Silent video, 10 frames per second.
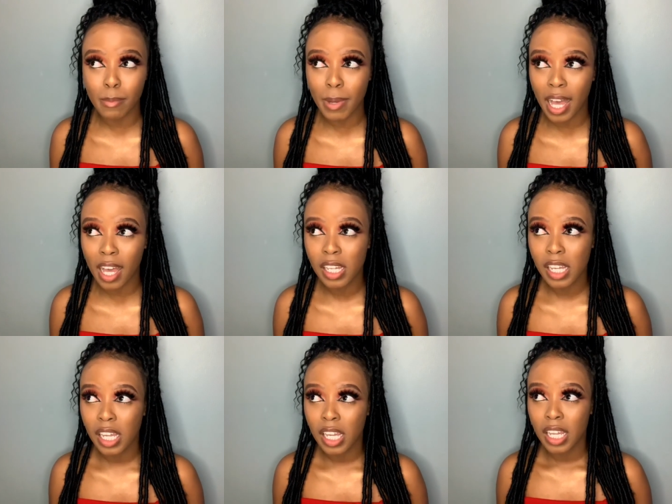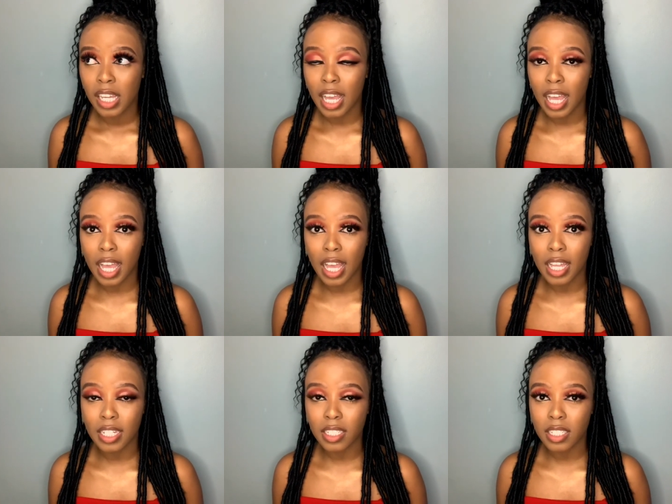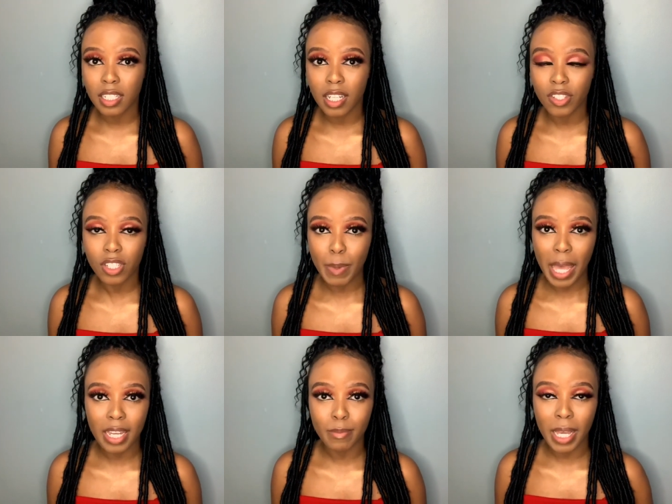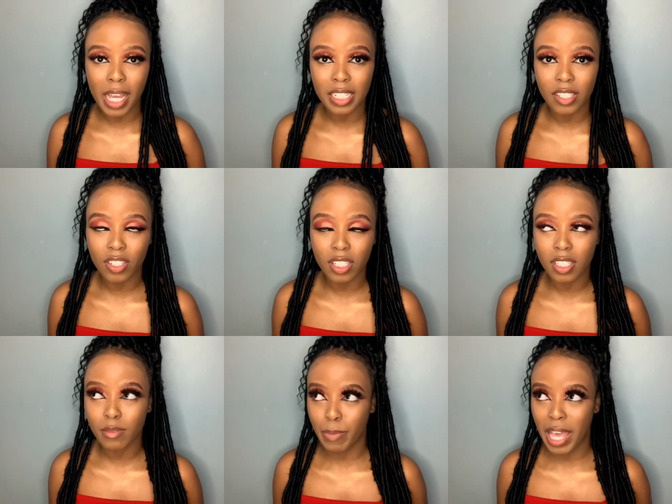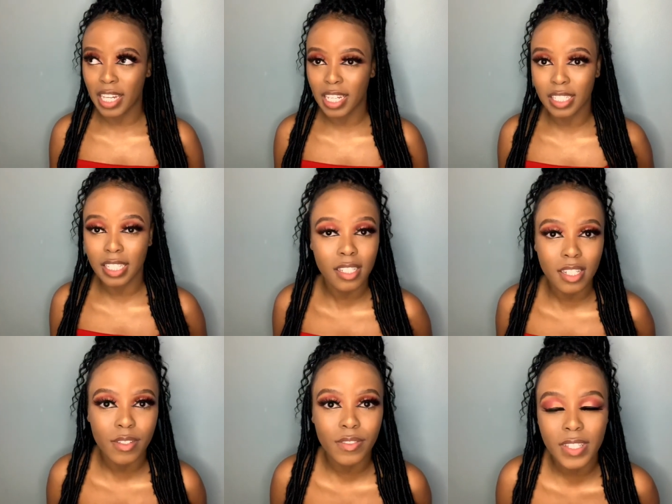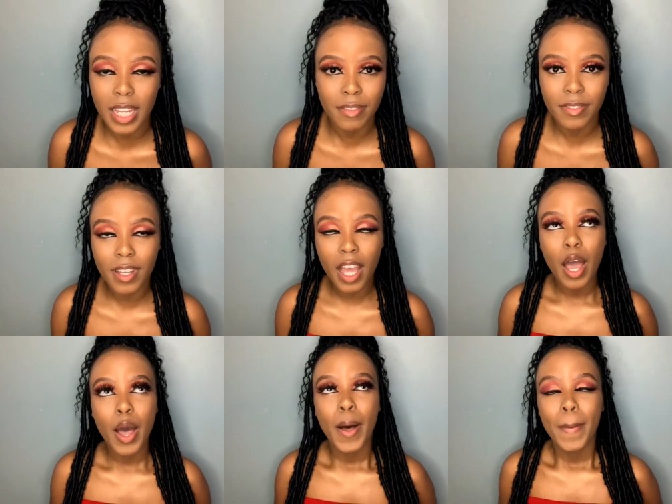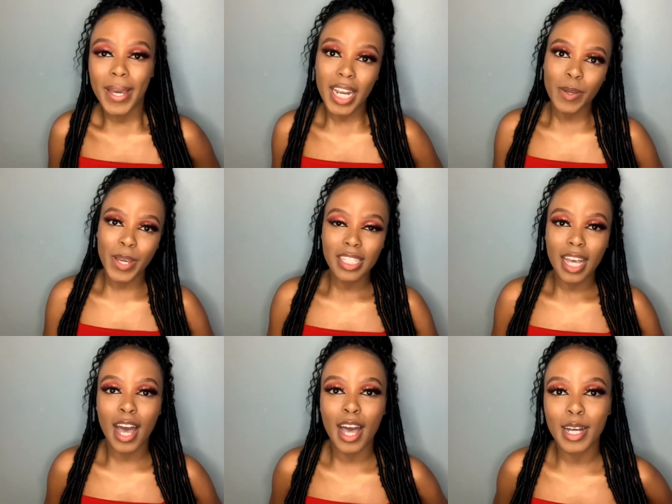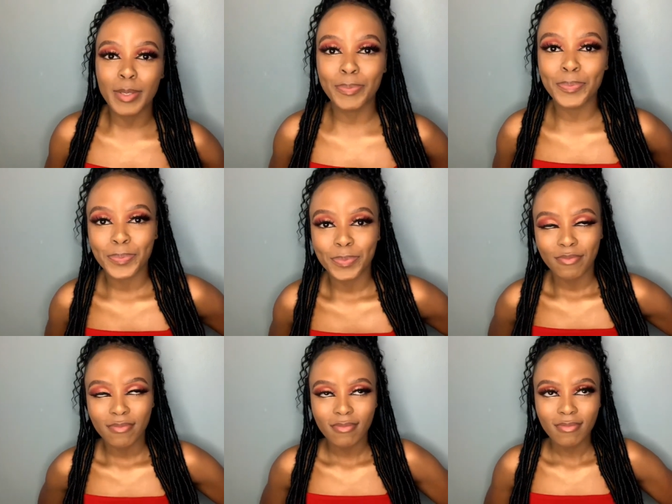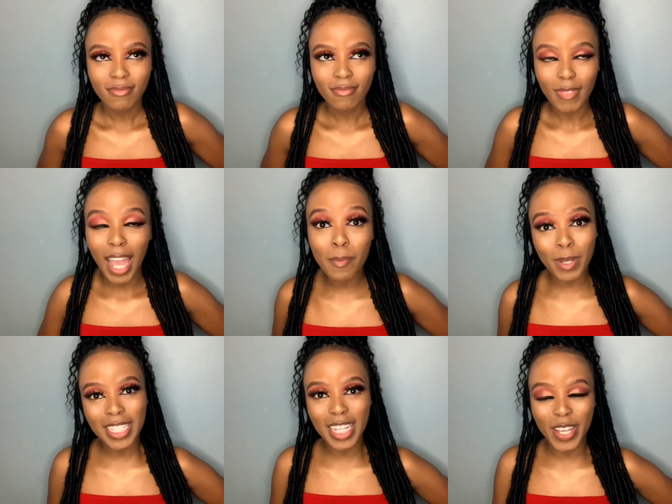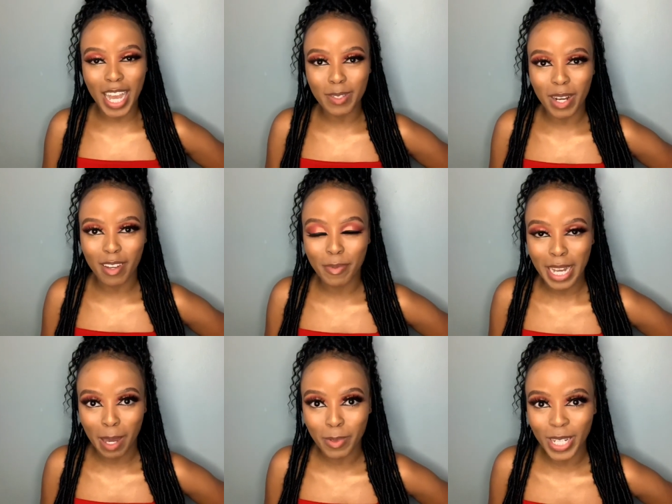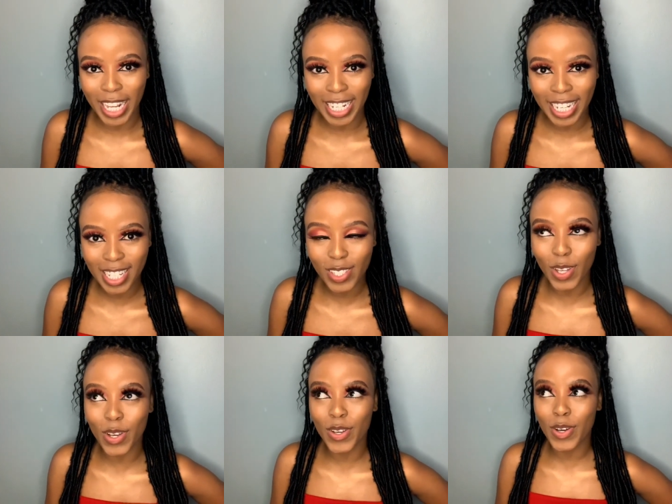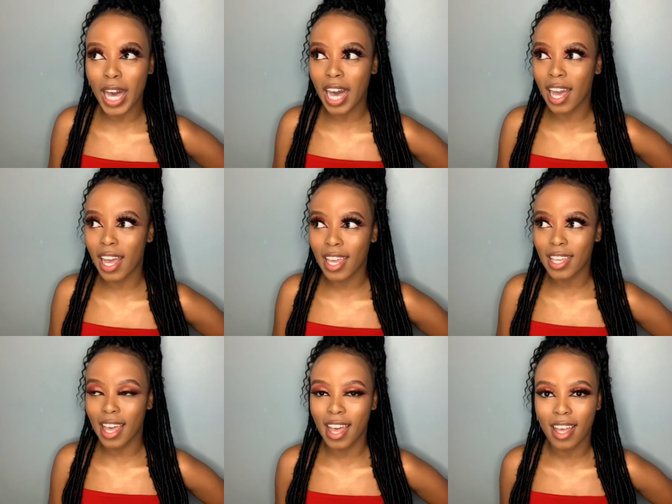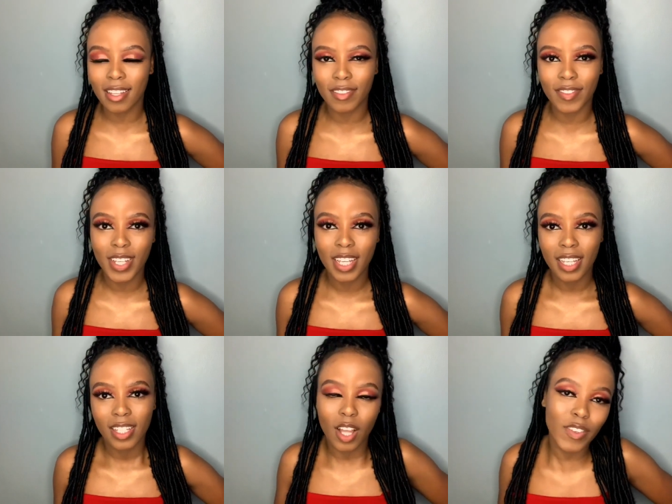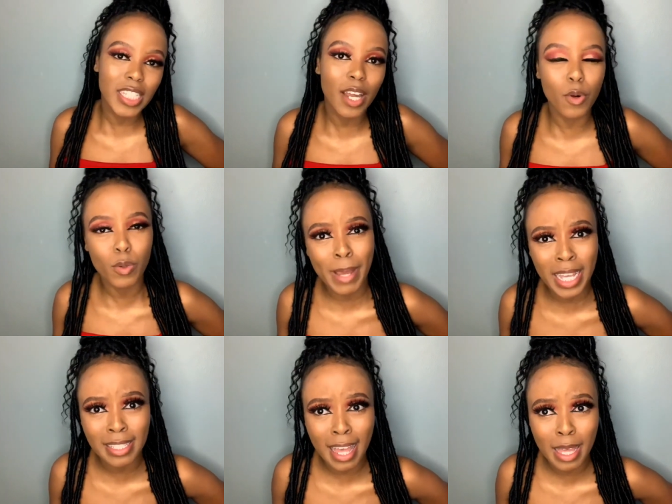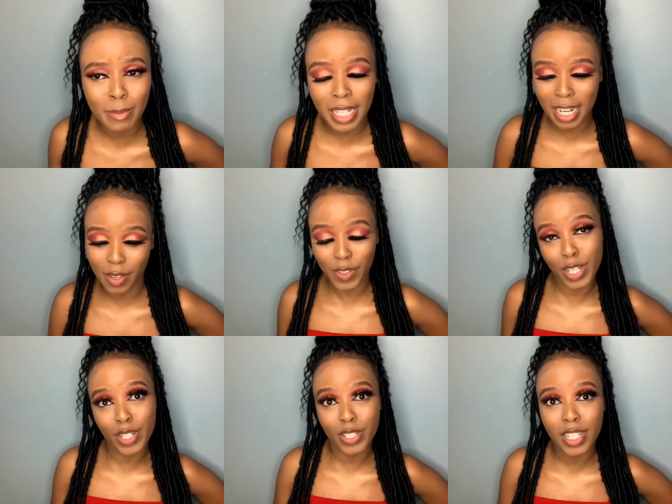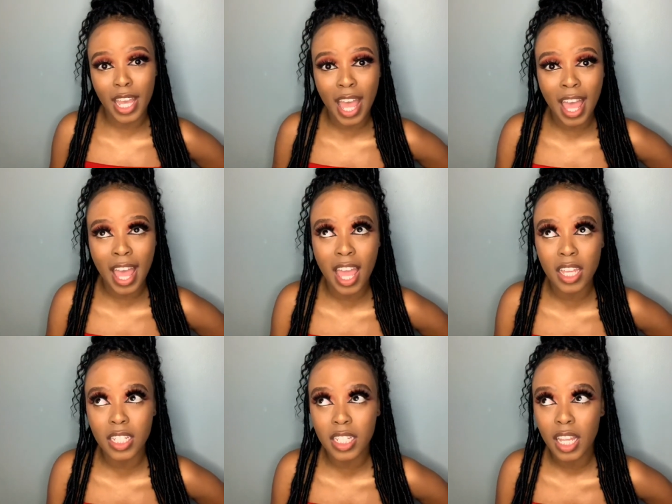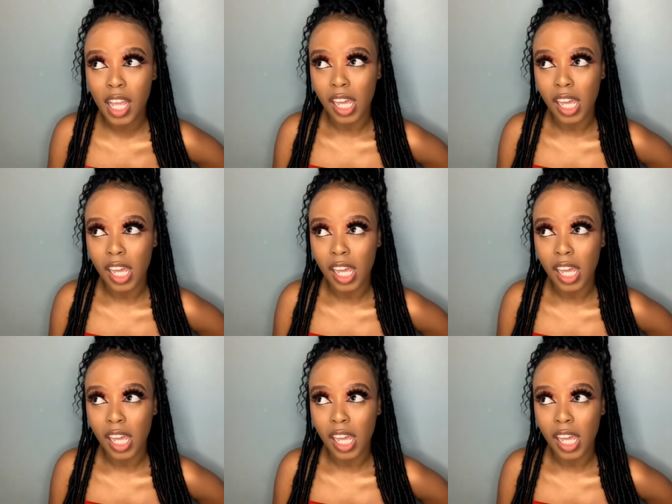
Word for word: number. And it's just bad, man. It's just bad and sensitive stuff. But anyways, um, I'm going to tell you guys what I've been up to lately. So I have, obviously I wrote my exams and I finished and